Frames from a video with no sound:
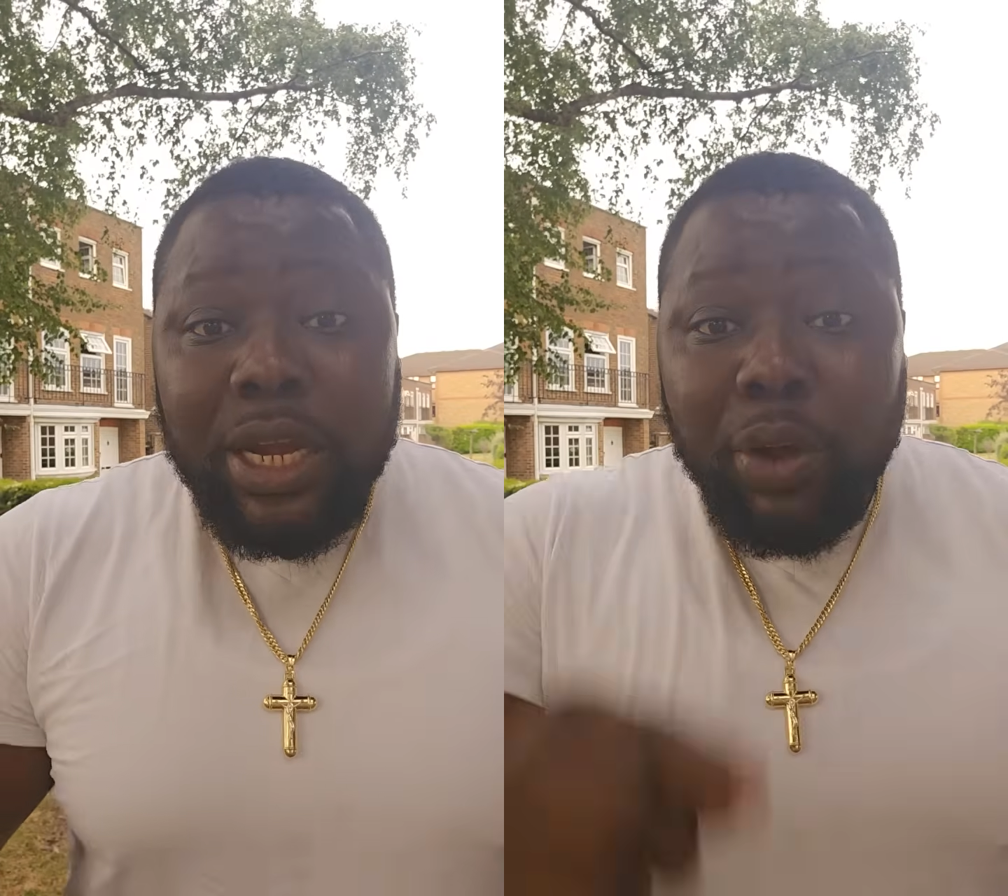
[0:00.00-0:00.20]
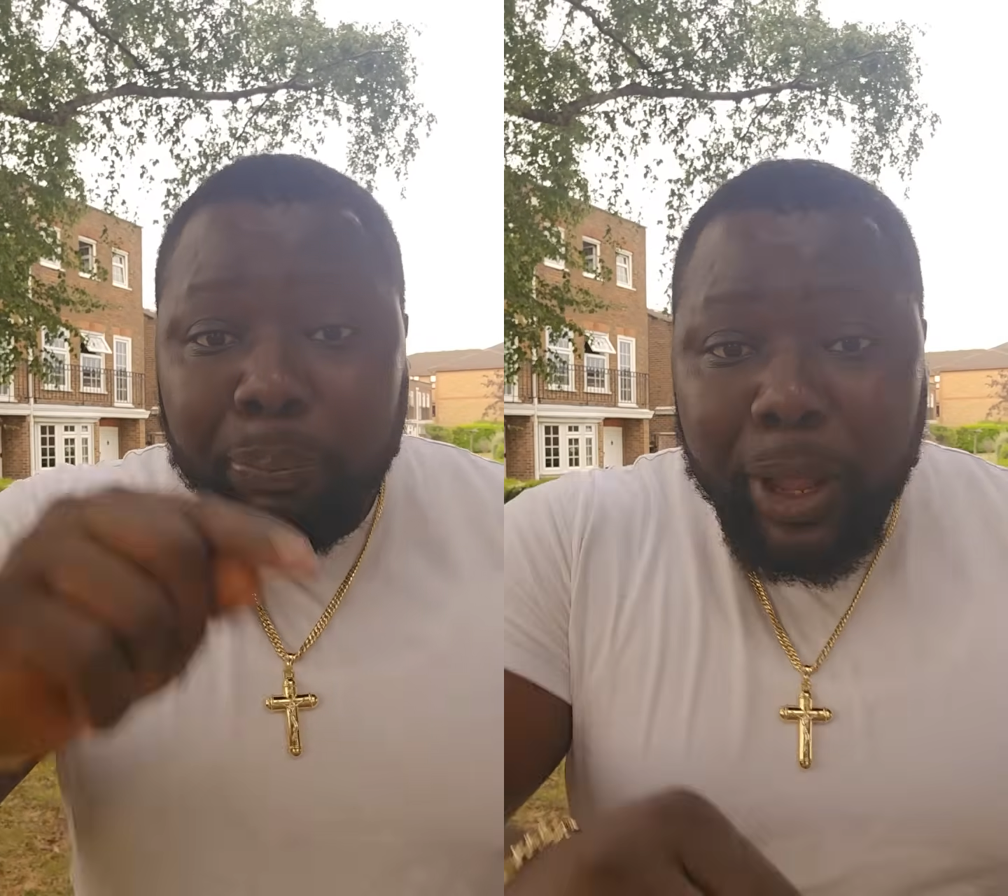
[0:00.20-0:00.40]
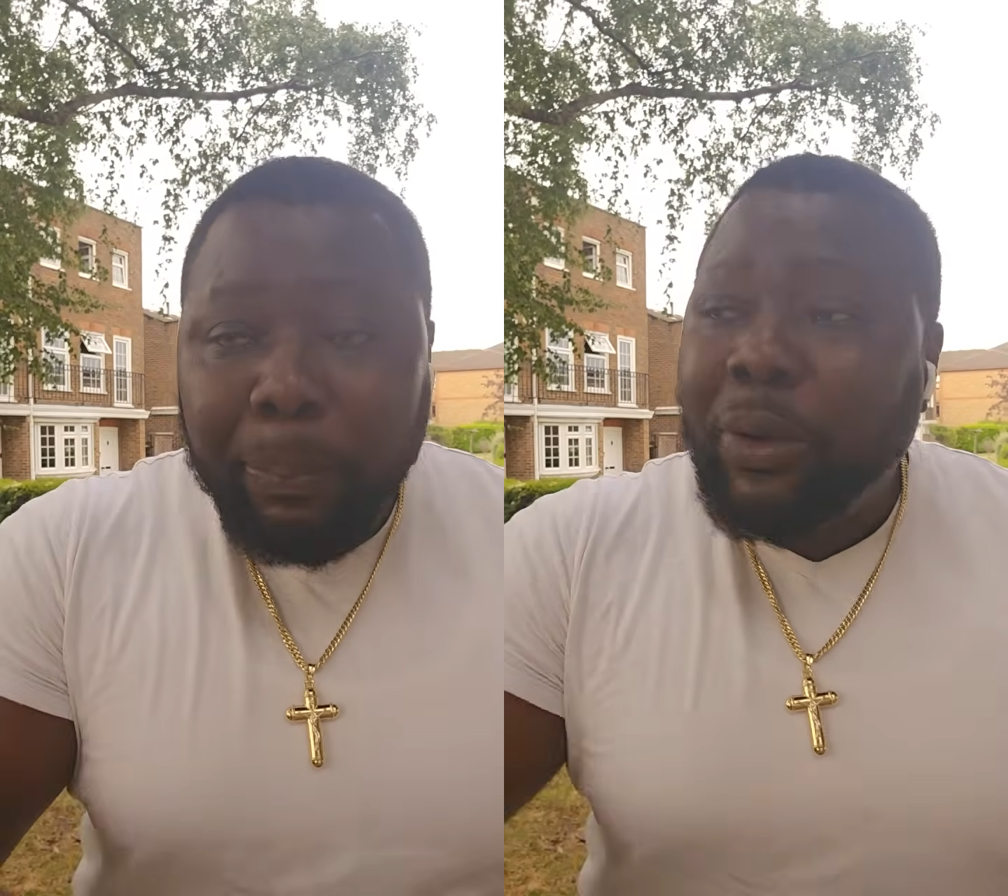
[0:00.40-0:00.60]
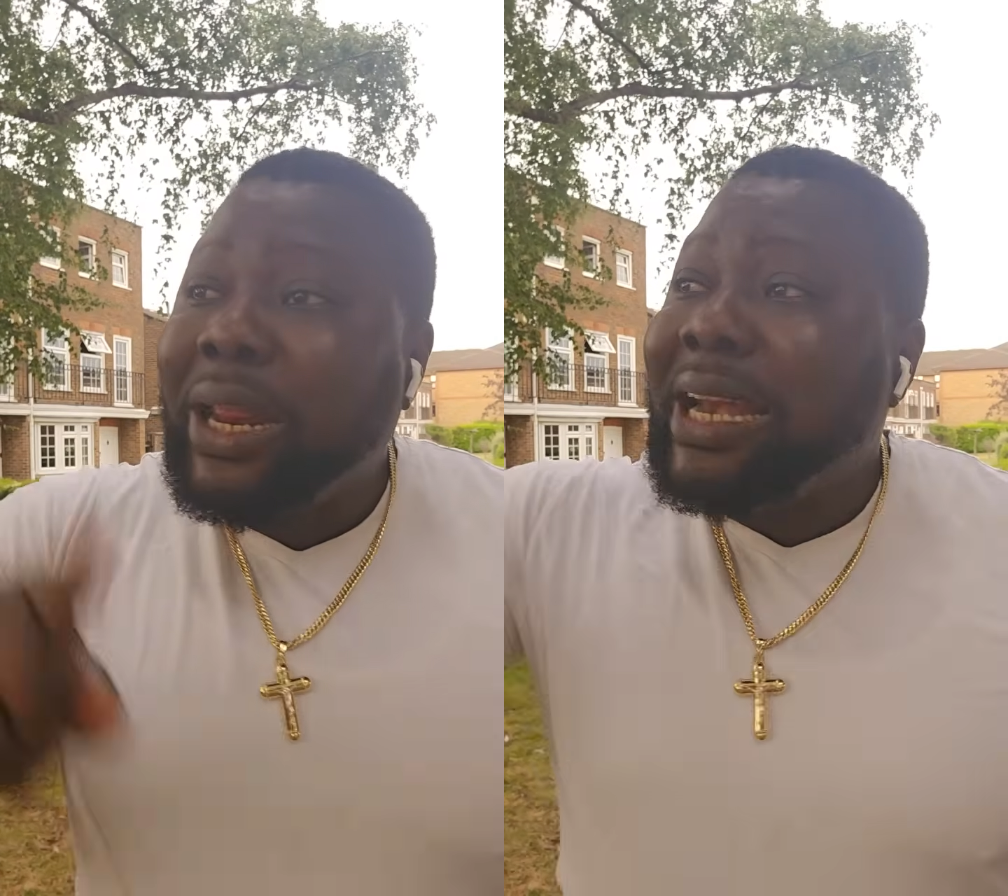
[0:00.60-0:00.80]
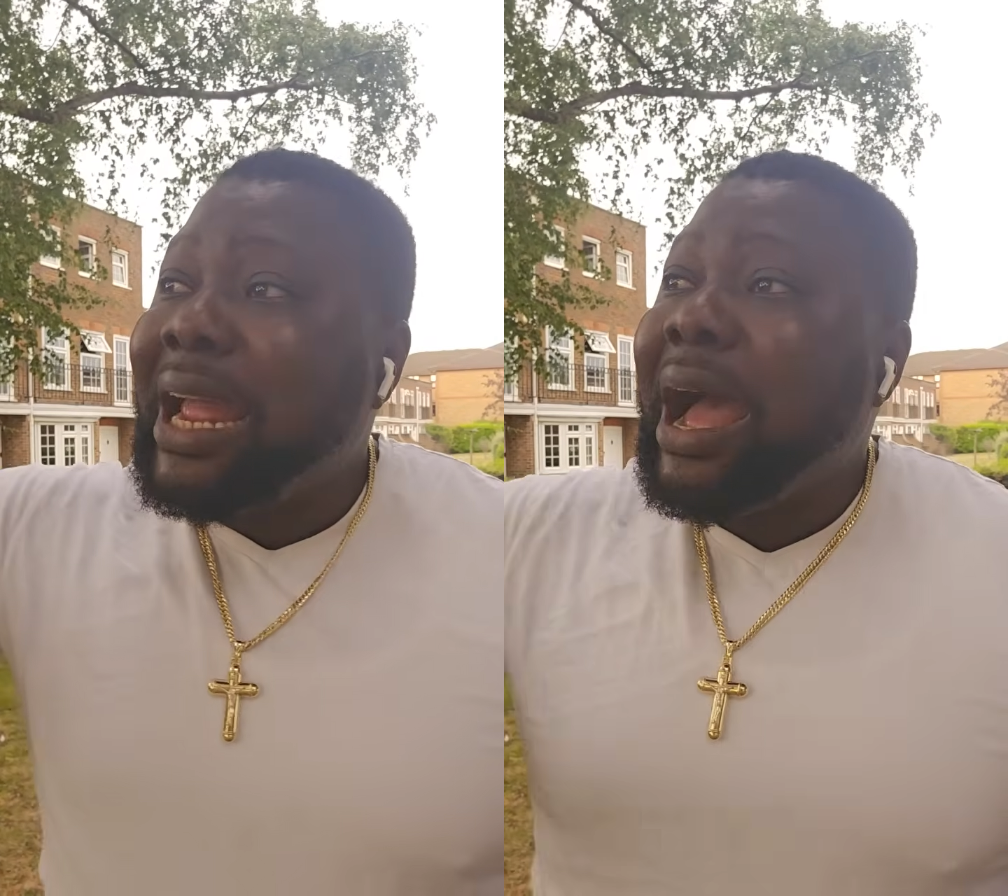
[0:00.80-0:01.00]
The people
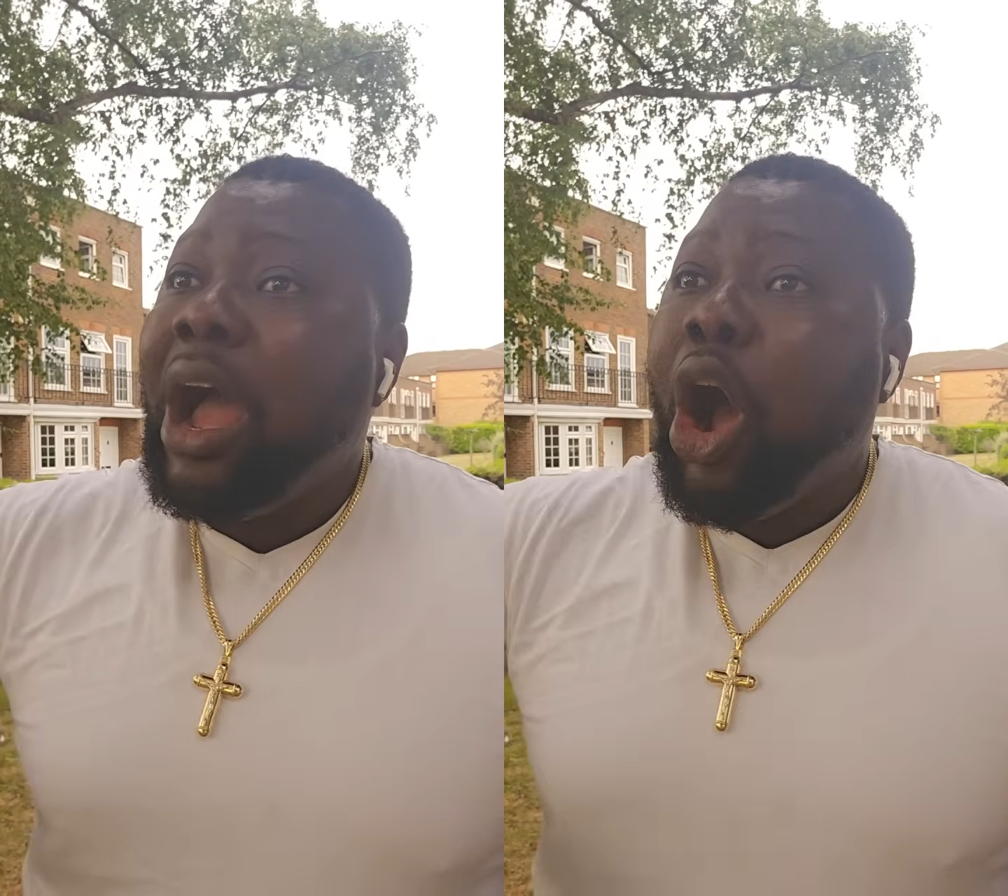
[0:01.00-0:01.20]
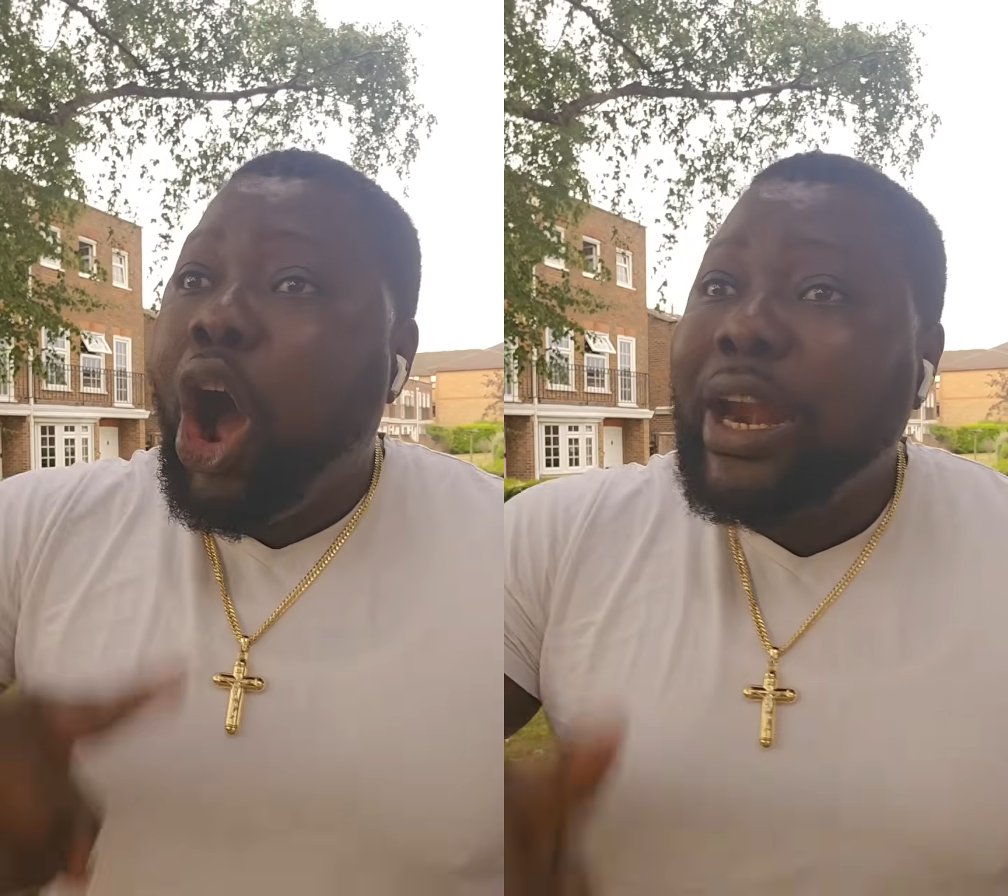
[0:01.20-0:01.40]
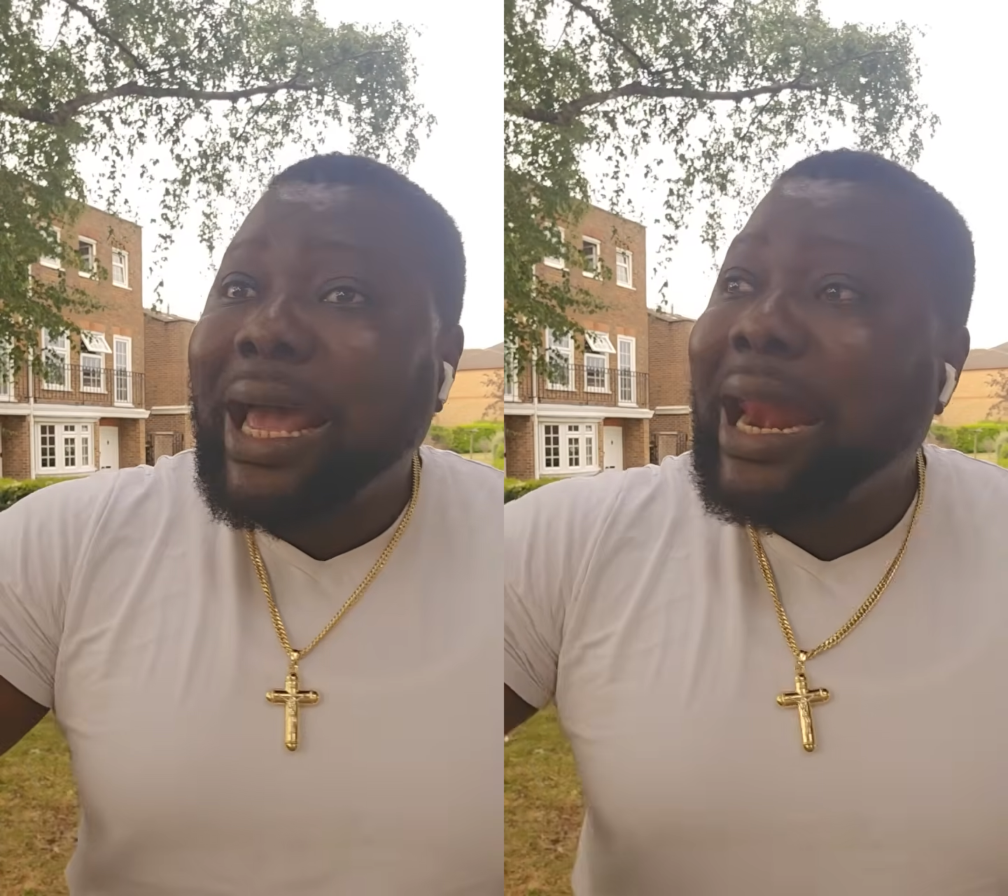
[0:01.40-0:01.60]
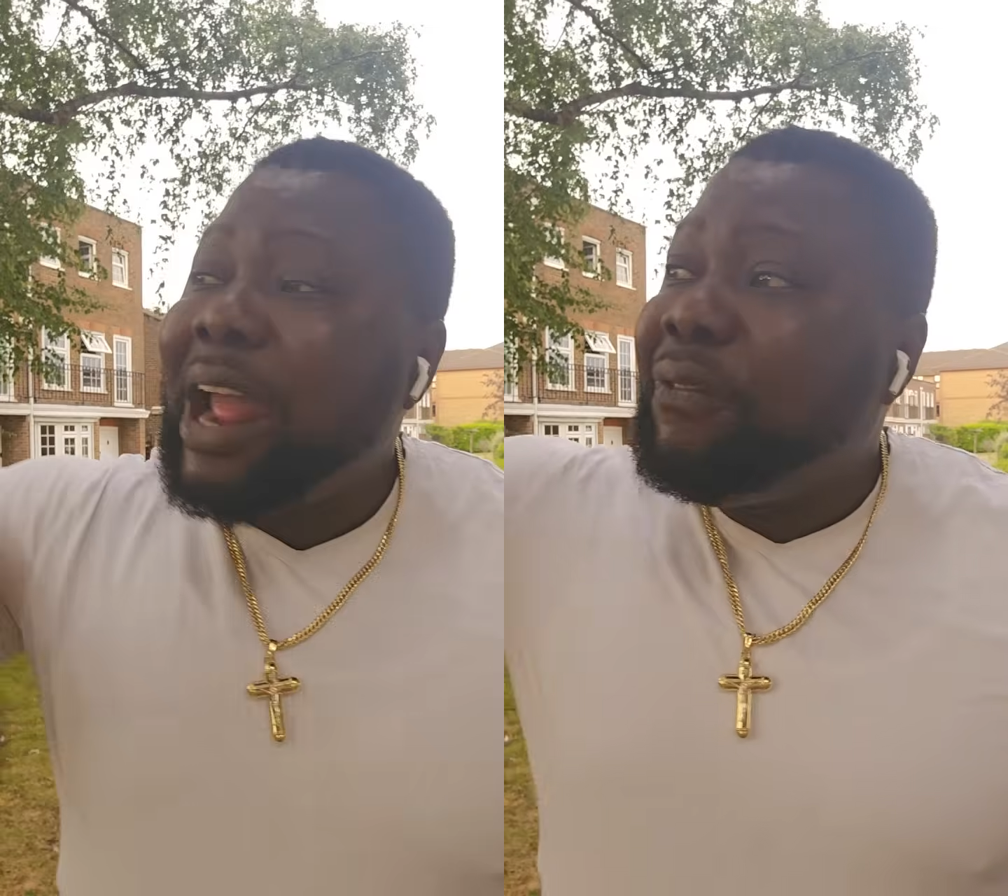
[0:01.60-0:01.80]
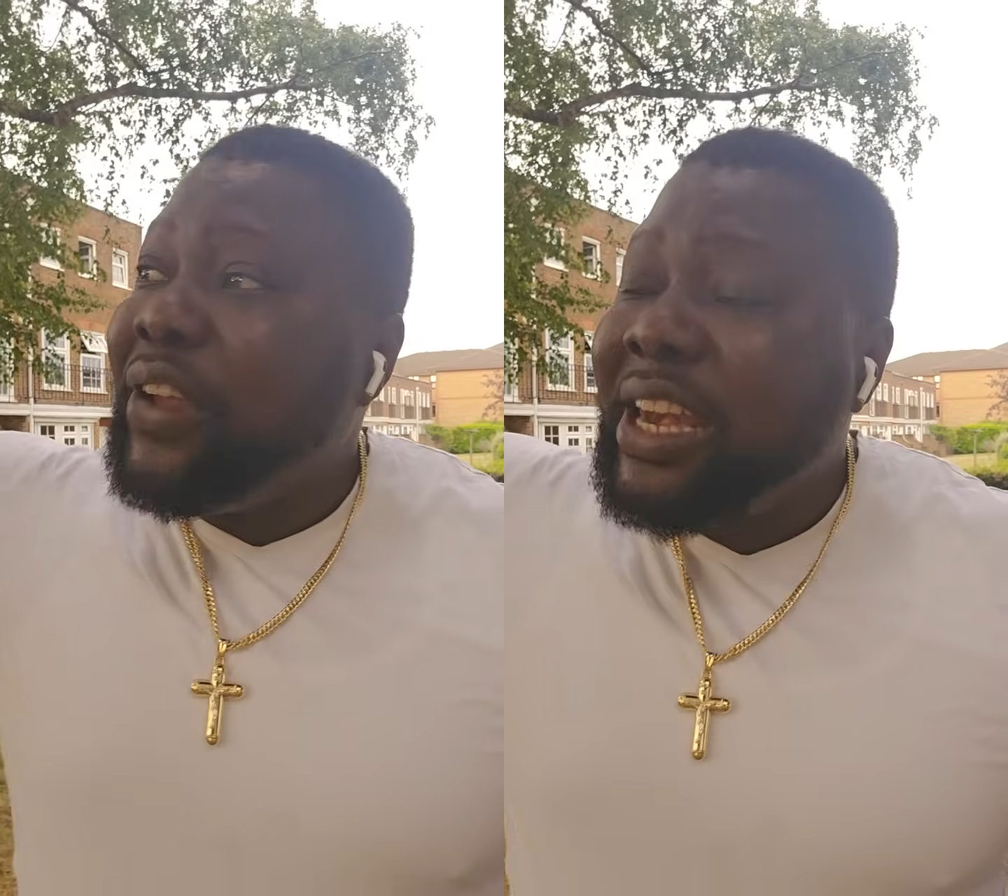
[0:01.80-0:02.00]
that they are
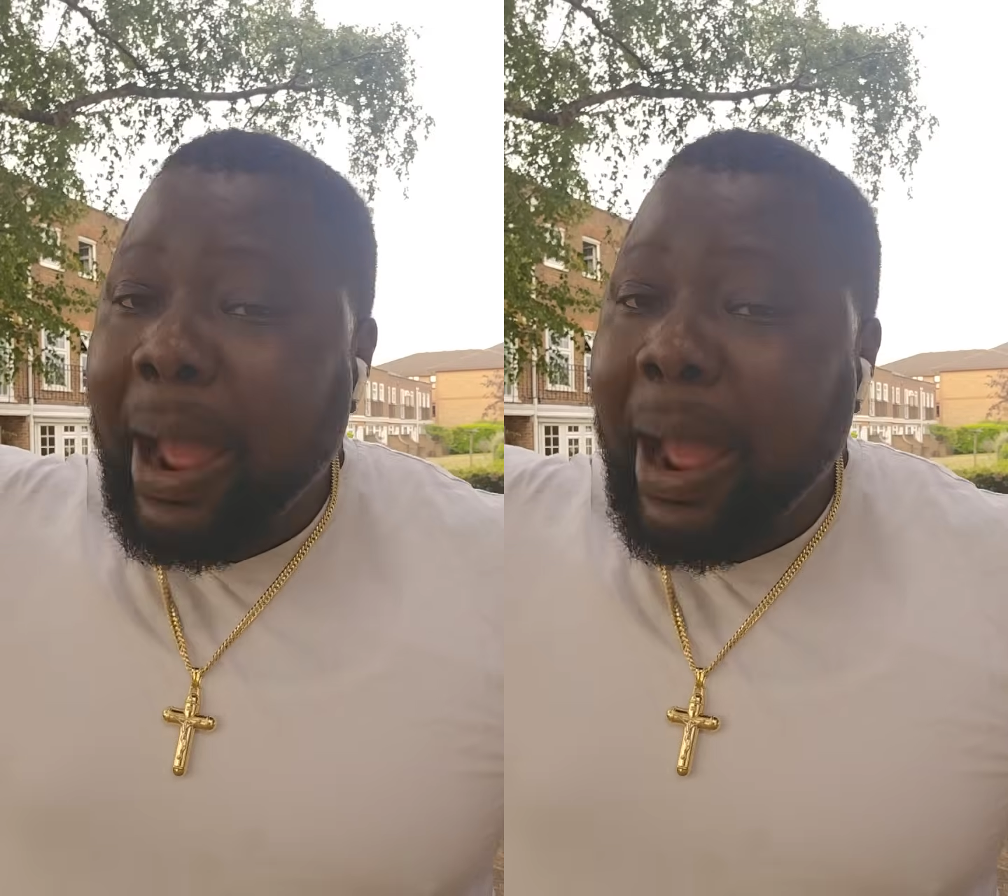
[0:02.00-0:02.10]
unaliving